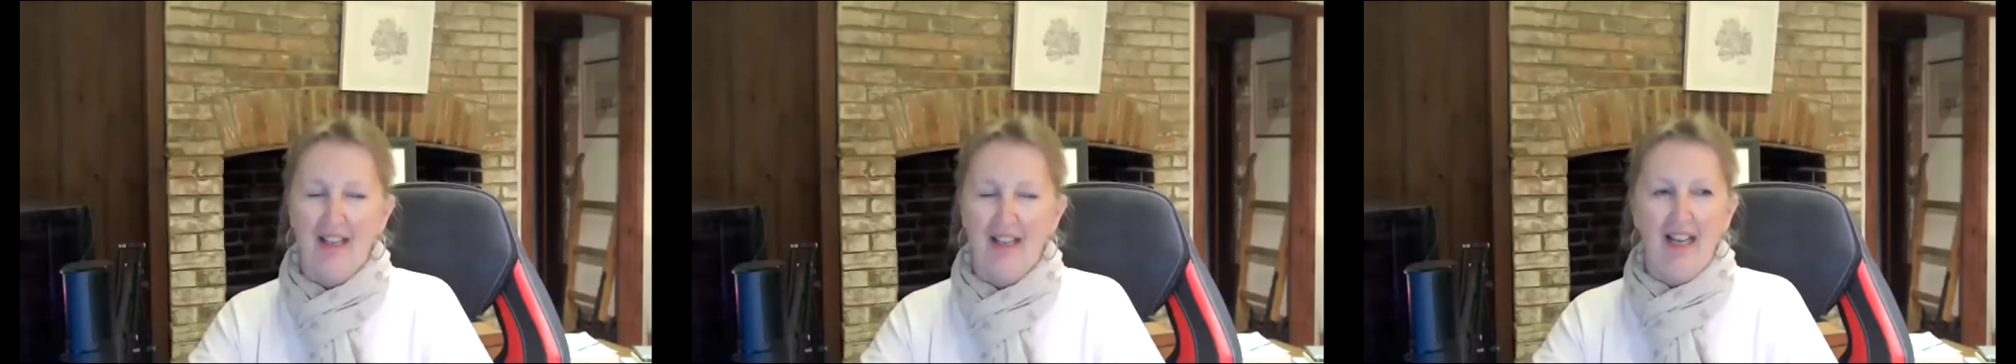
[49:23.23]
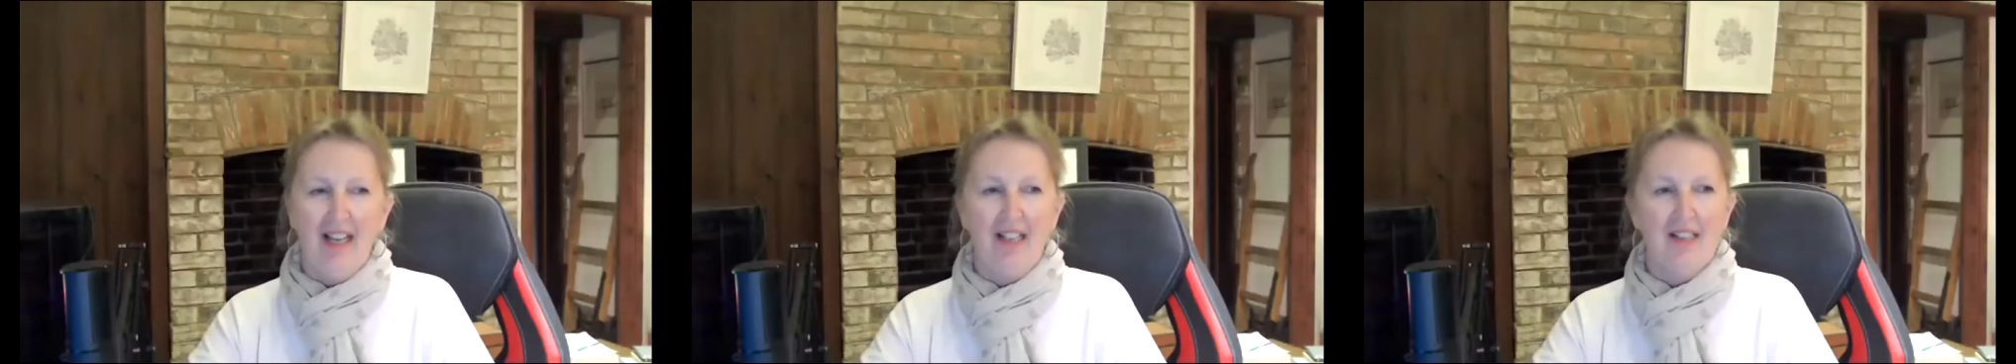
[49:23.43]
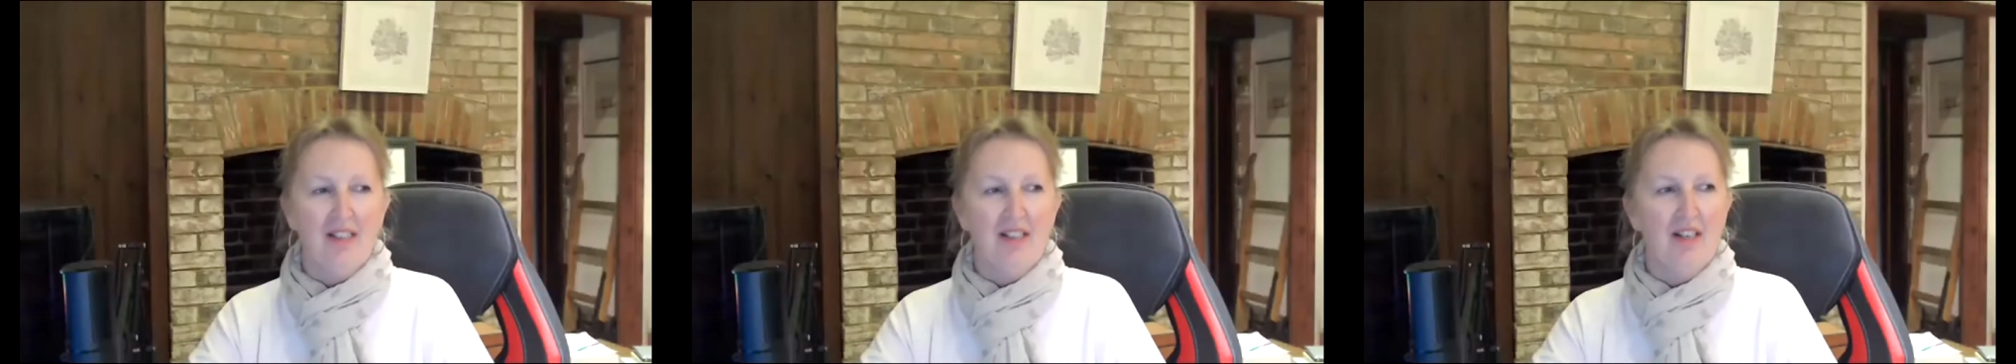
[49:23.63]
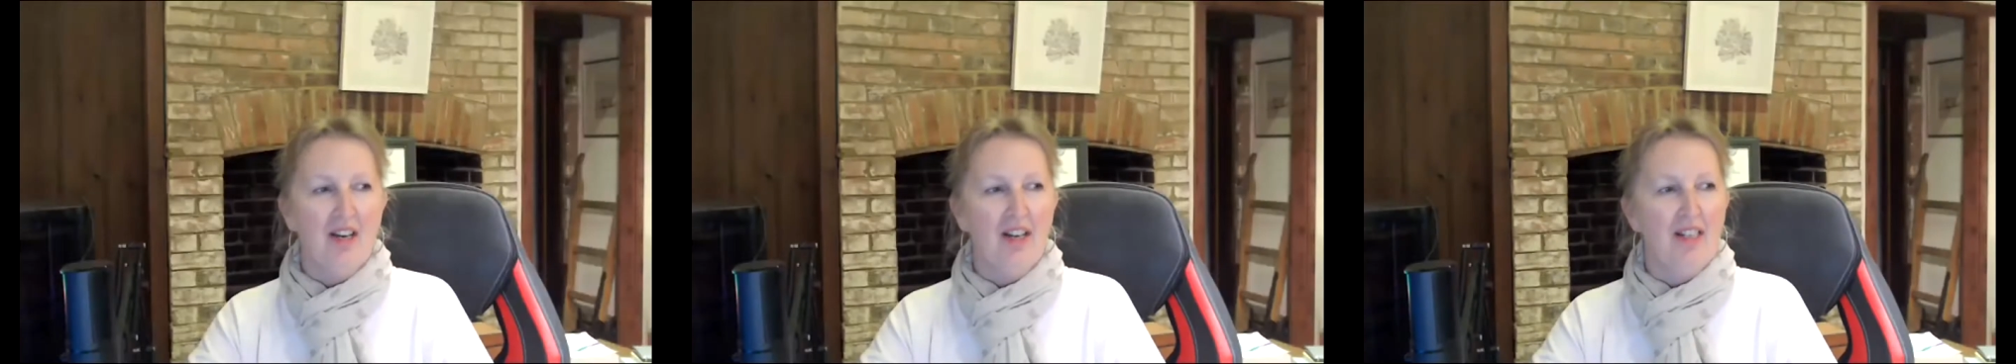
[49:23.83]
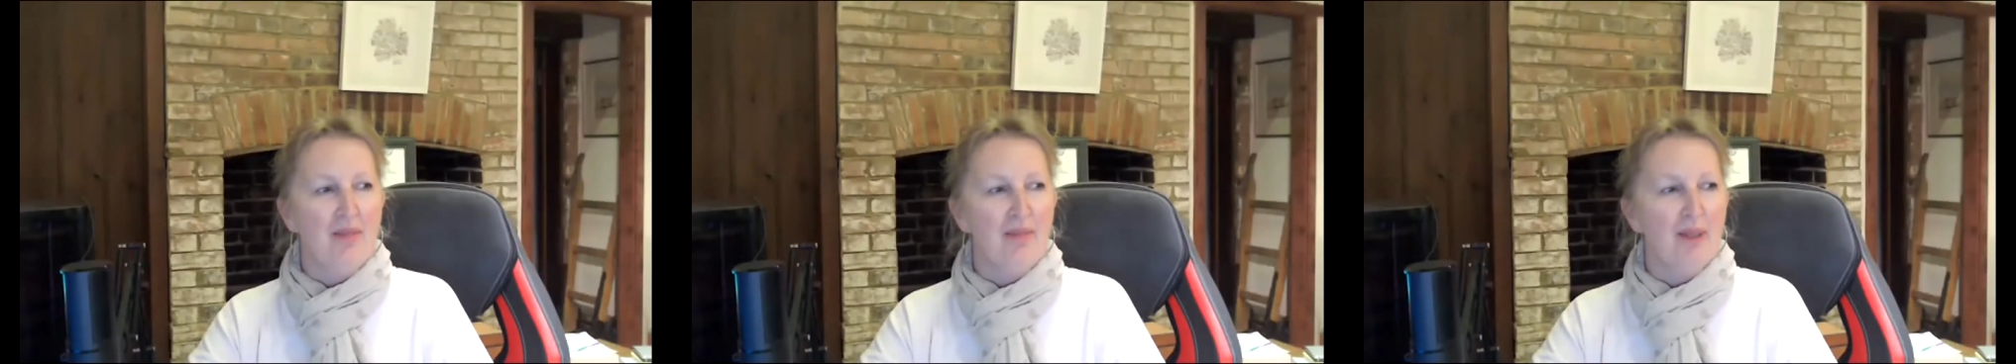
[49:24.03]
it's
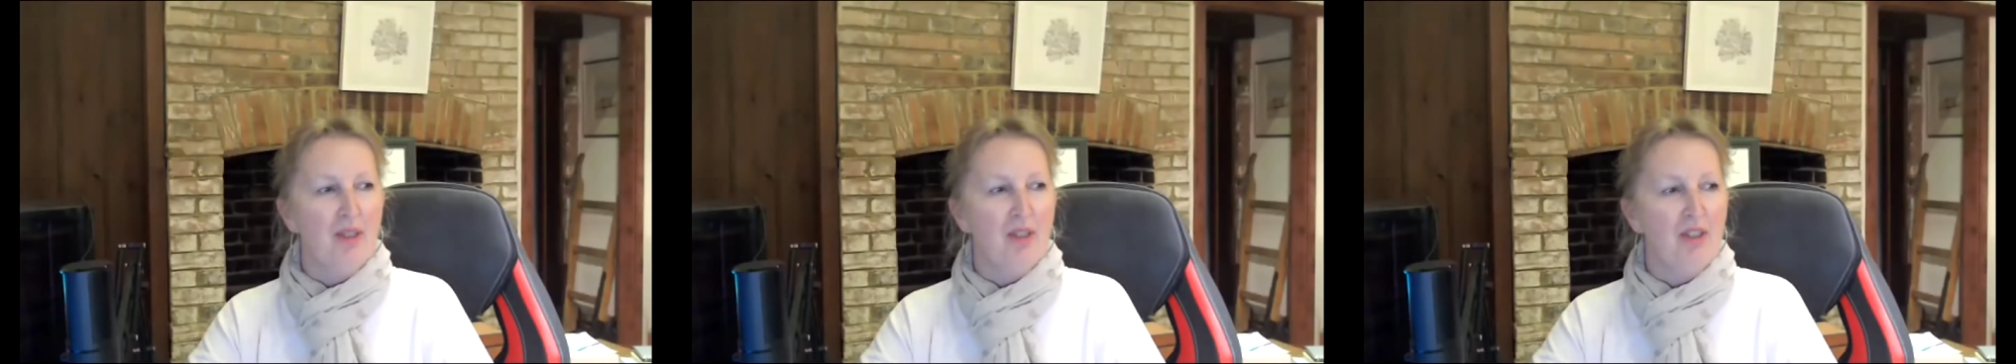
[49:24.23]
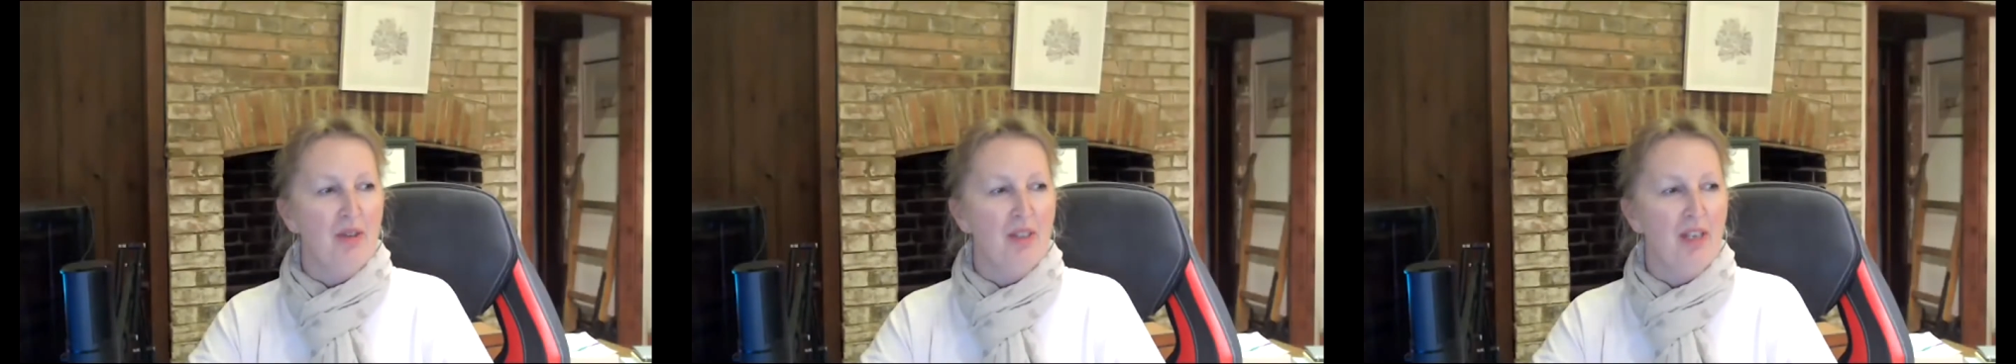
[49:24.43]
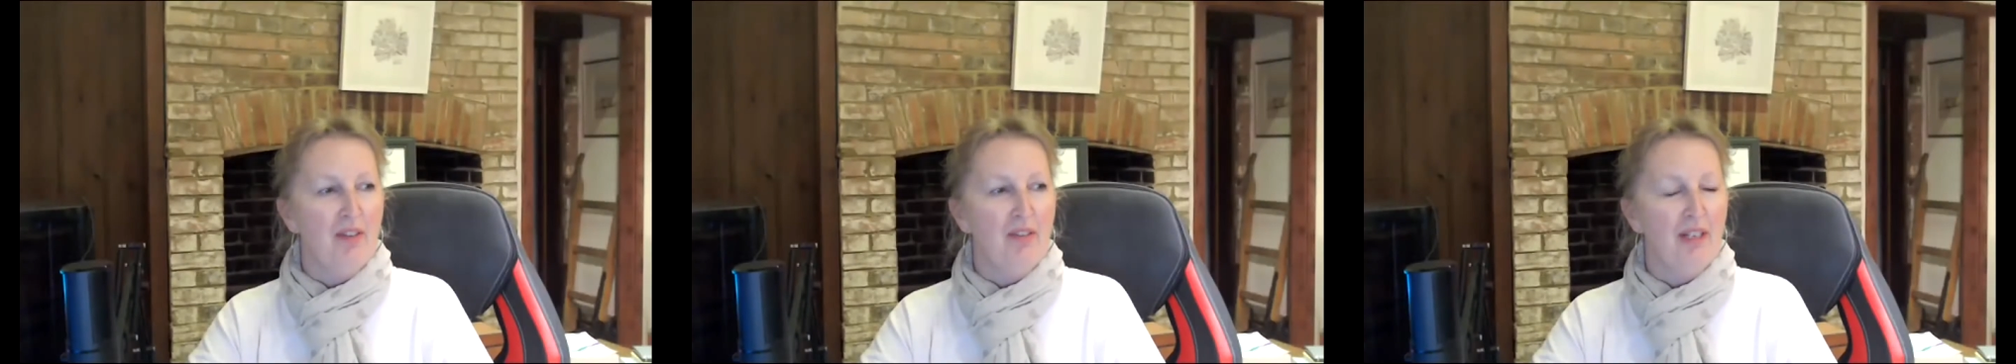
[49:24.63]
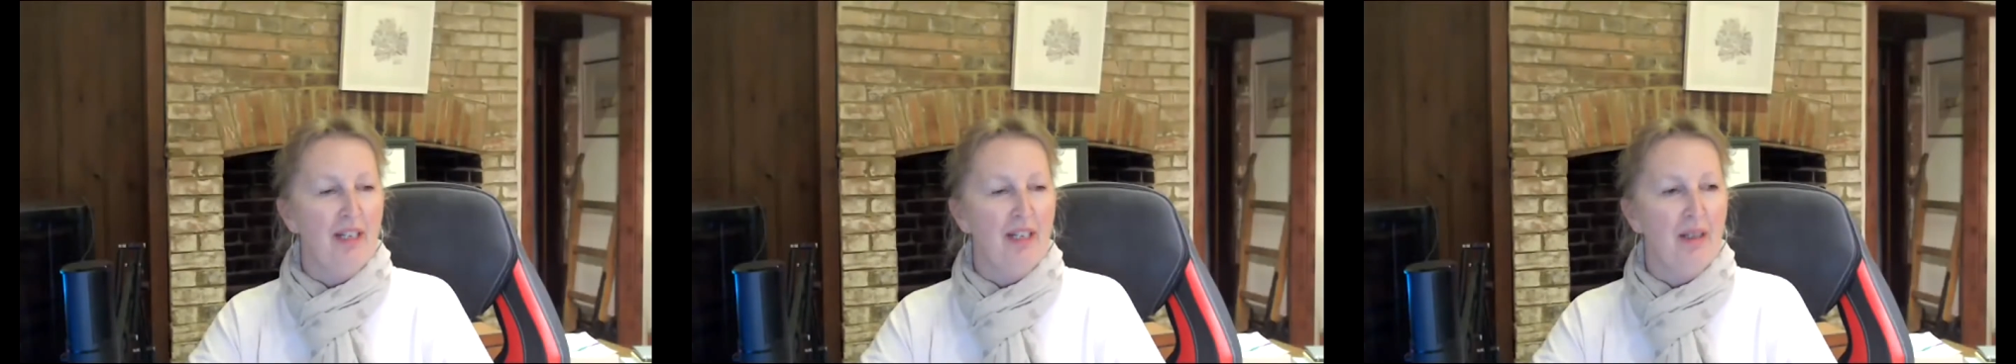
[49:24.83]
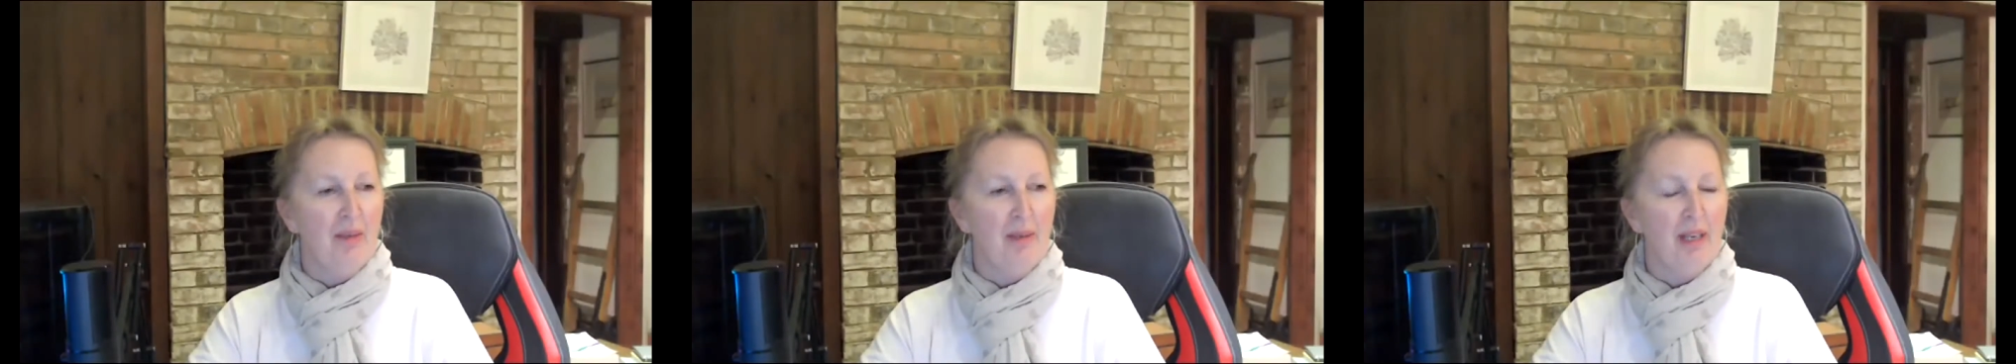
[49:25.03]
nice because you give a
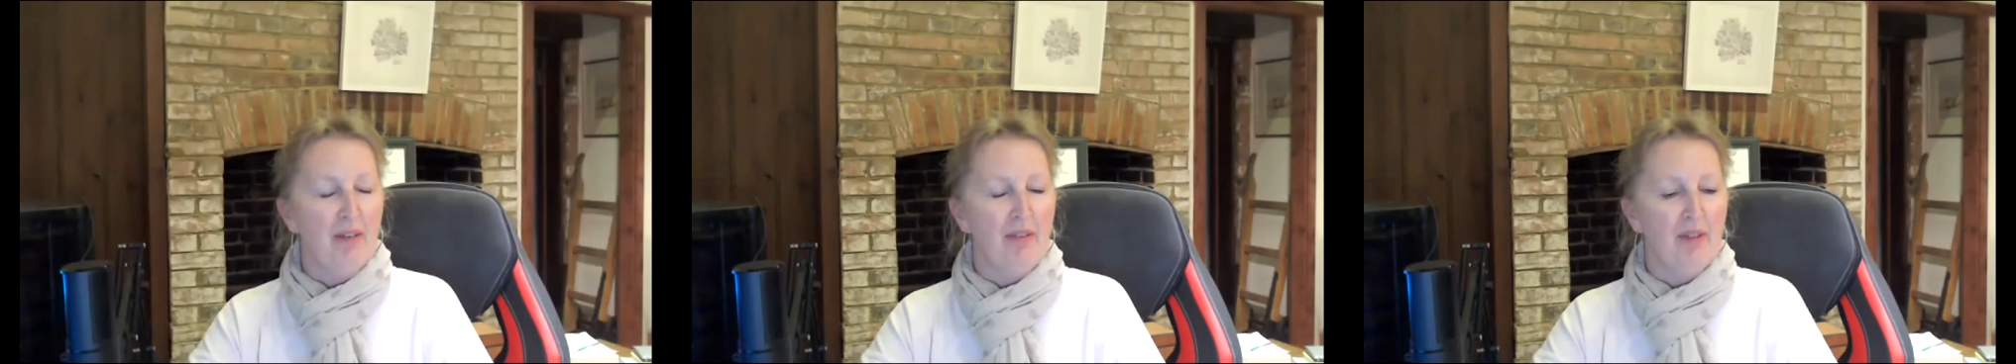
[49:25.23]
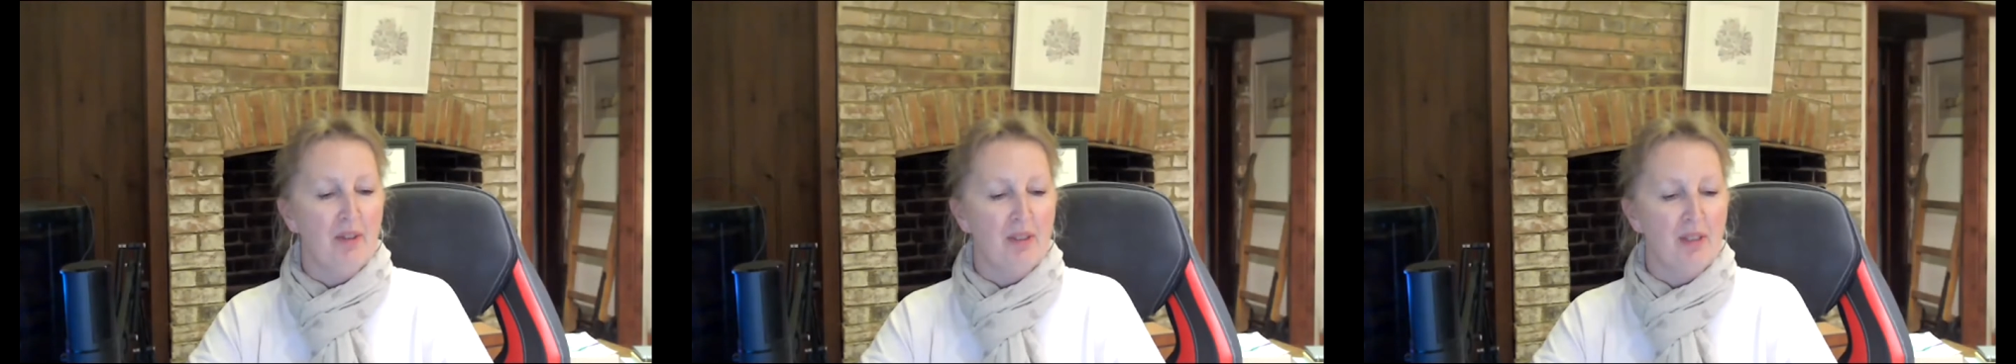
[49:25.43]
little bit of